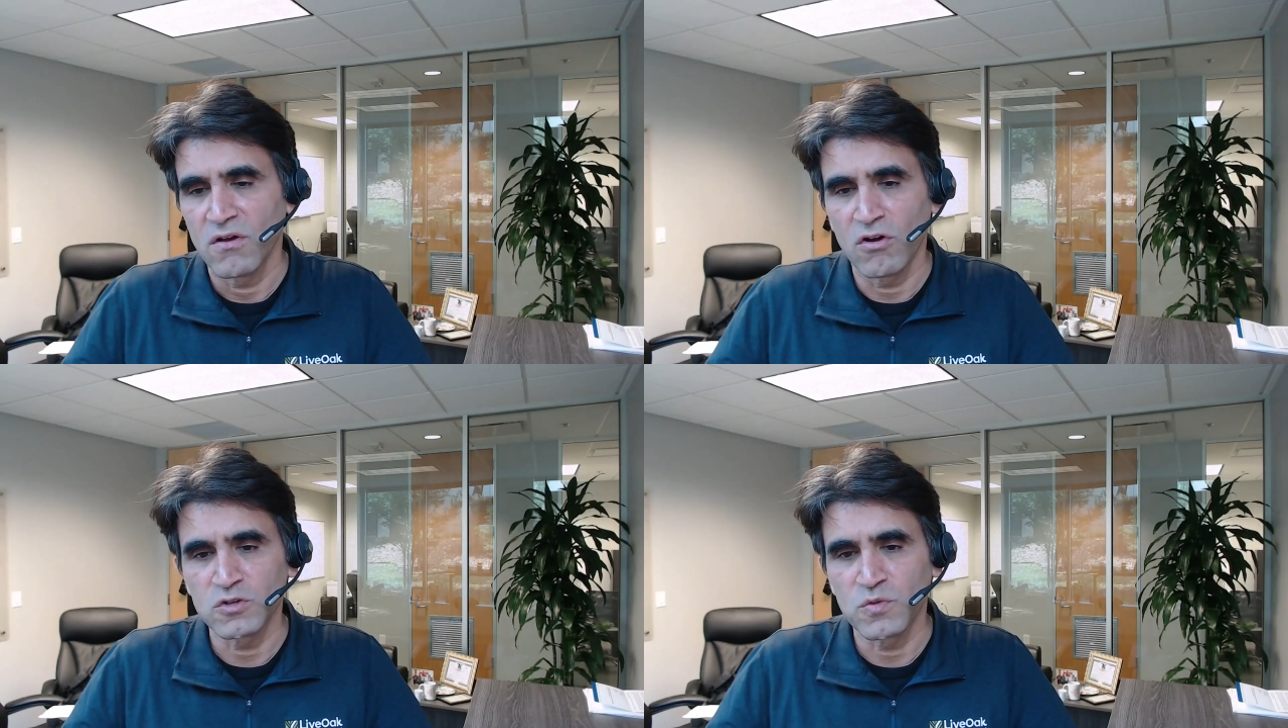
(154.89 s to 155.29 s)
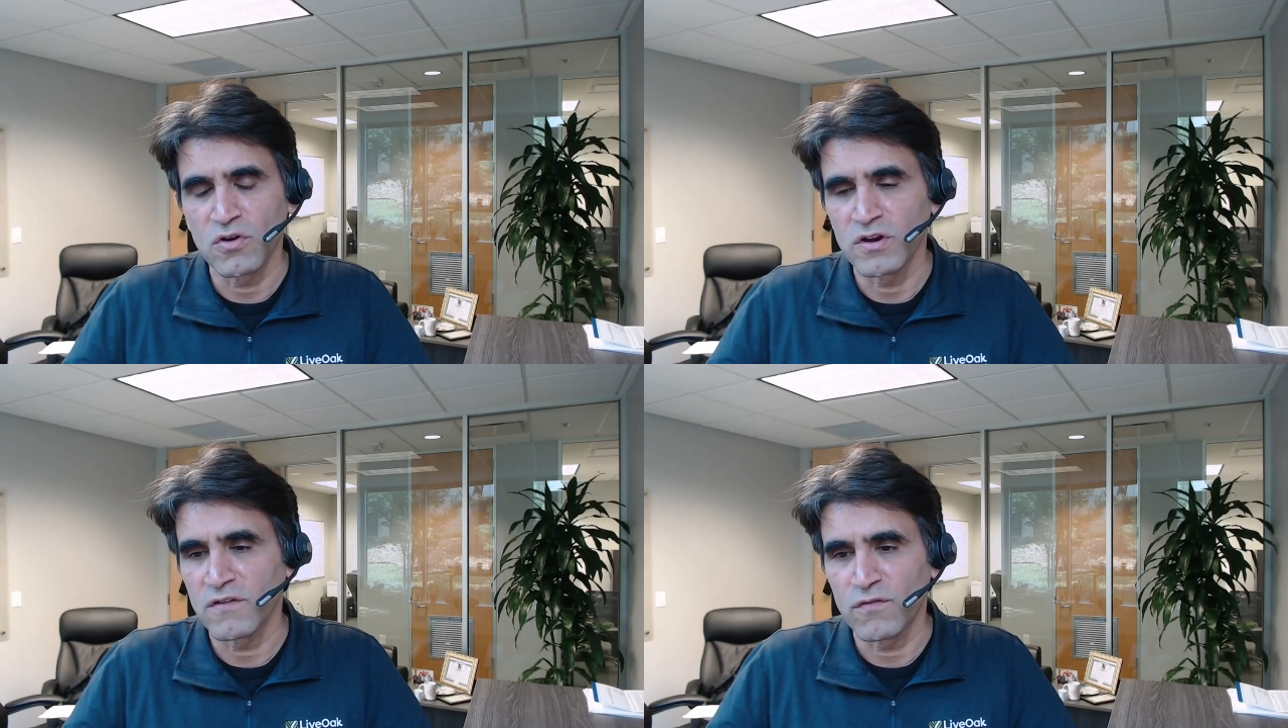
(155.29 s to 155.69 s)

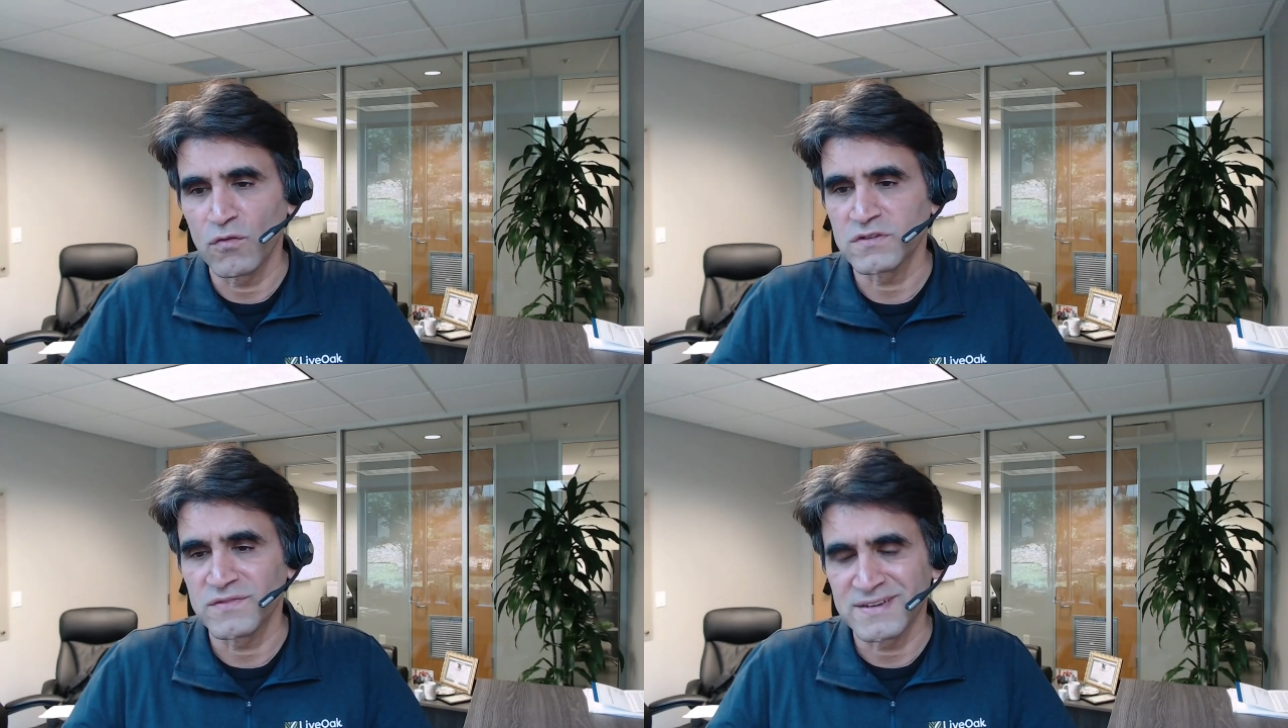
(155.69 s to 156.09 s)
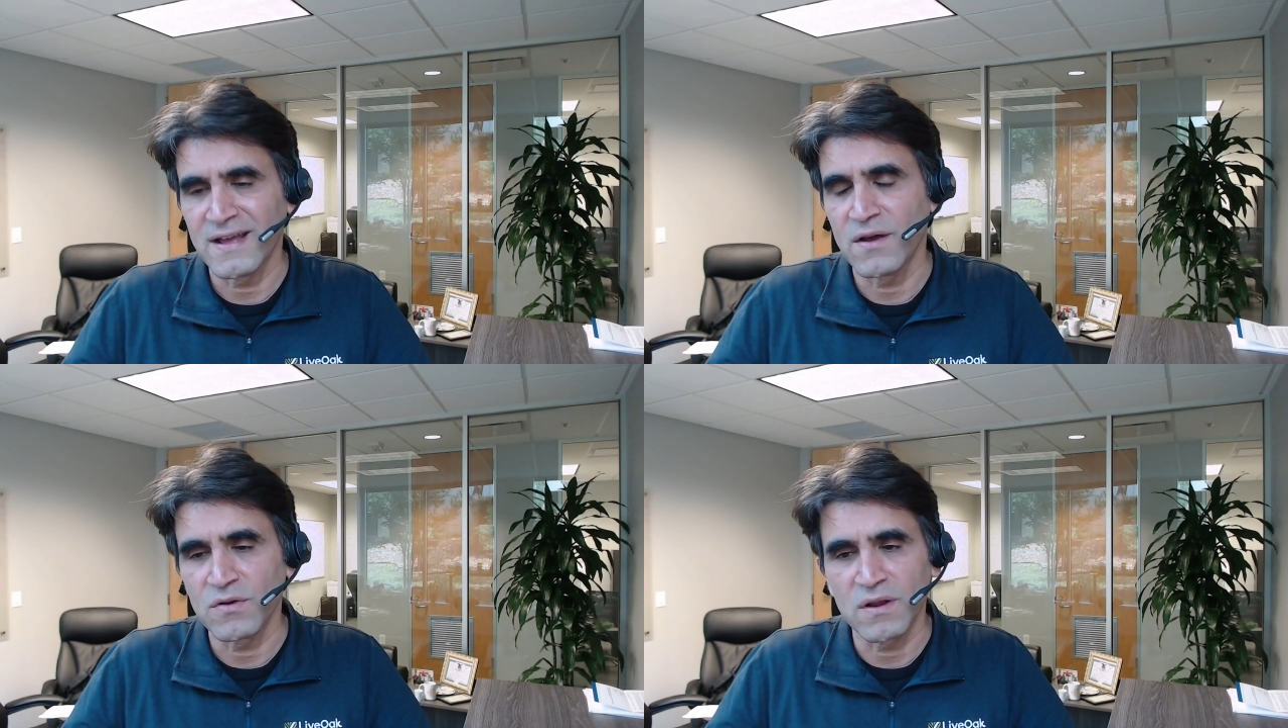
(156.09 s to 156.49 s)
entrepreneurial force of a
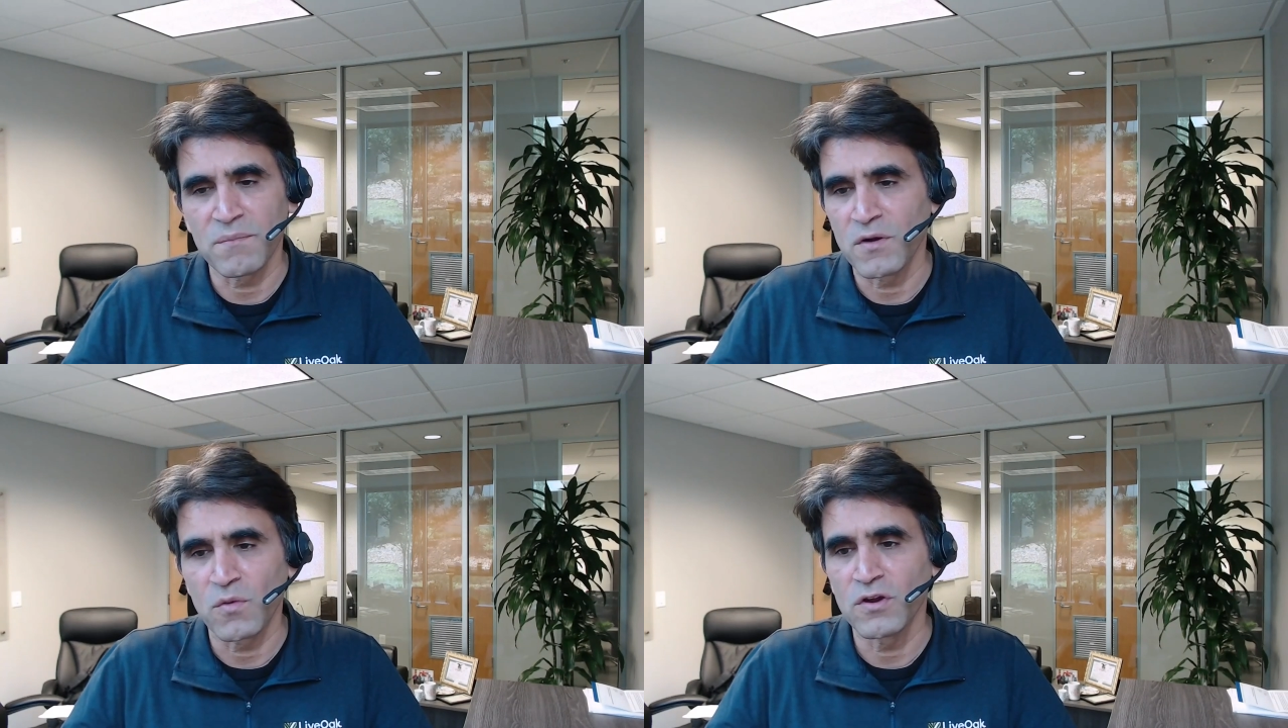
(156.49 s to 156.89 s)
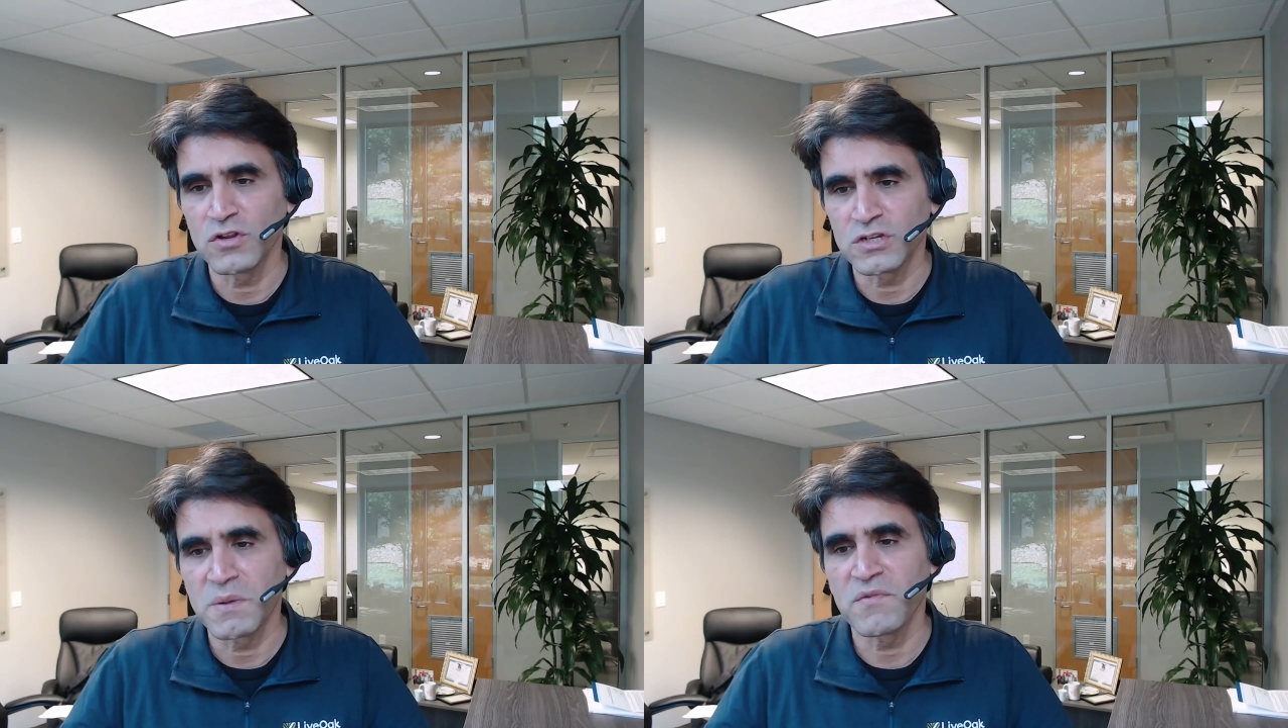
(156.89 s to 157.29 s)
town compared to what it
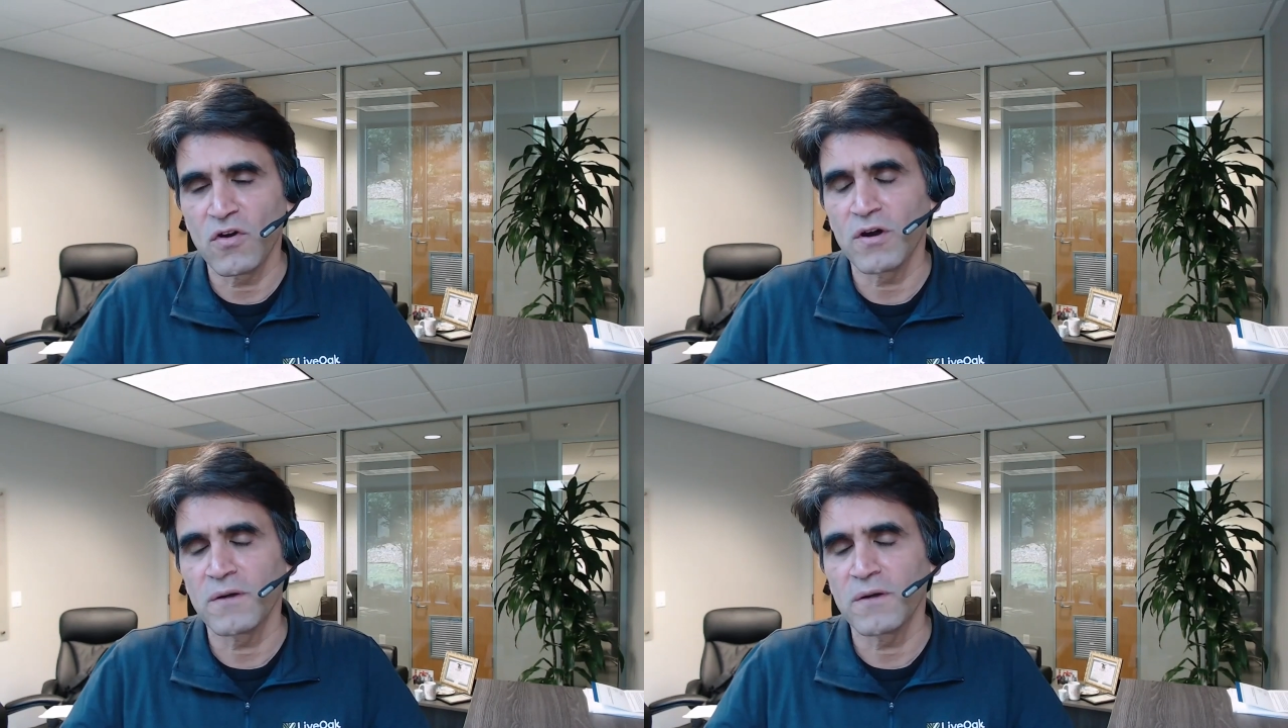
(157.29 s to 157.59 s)
used to be before.